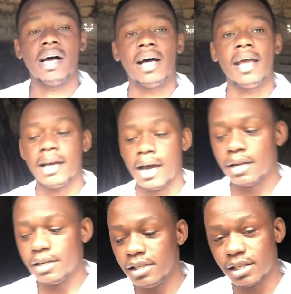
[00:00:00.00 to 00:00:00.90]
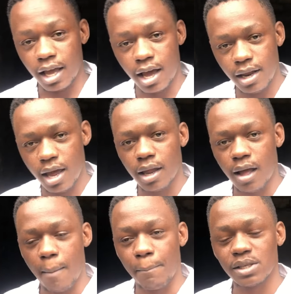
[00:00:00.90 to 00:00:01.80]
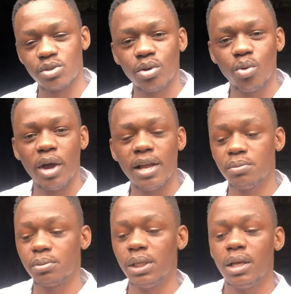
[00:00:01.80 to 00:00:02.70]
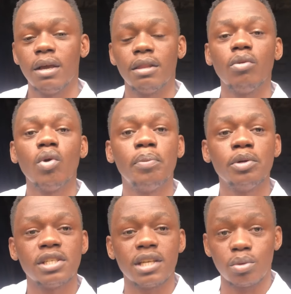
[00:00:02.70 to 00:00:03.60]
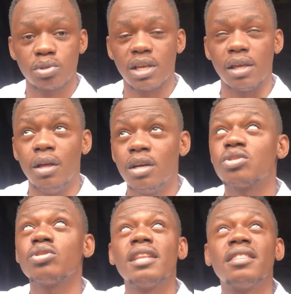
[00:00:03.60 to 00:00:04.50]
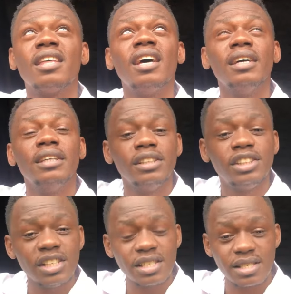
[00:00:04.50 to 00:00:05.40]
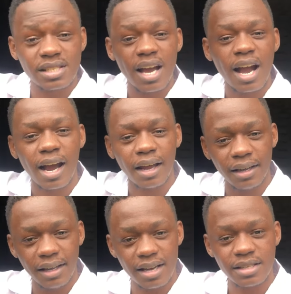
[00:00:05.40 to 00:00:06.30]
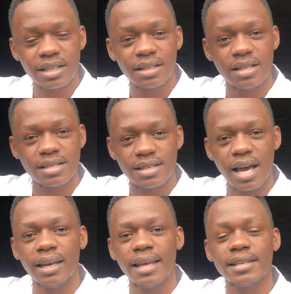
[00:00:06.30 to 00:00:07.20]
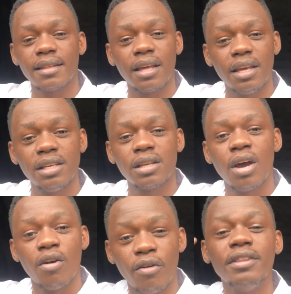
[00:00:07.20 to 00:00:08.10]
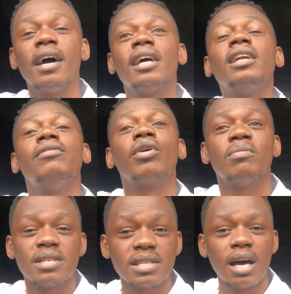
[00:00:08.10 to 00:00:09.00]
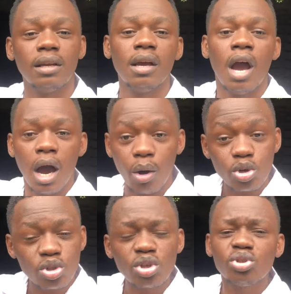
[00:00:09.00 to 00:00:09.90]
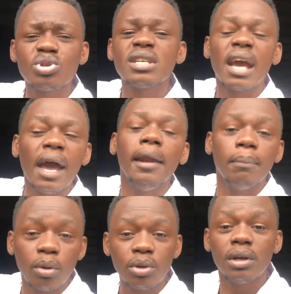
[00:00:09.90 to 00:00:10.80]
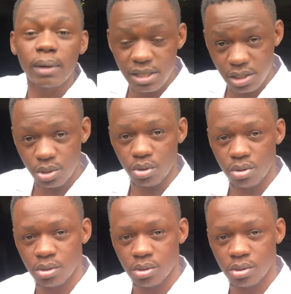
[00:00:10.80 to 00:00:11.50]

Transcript: I carried it. I had a, a person who helped me. Then we put it outside so that the chicks can get the sunlight and the heat directly from the sun. I was not using any brooding material.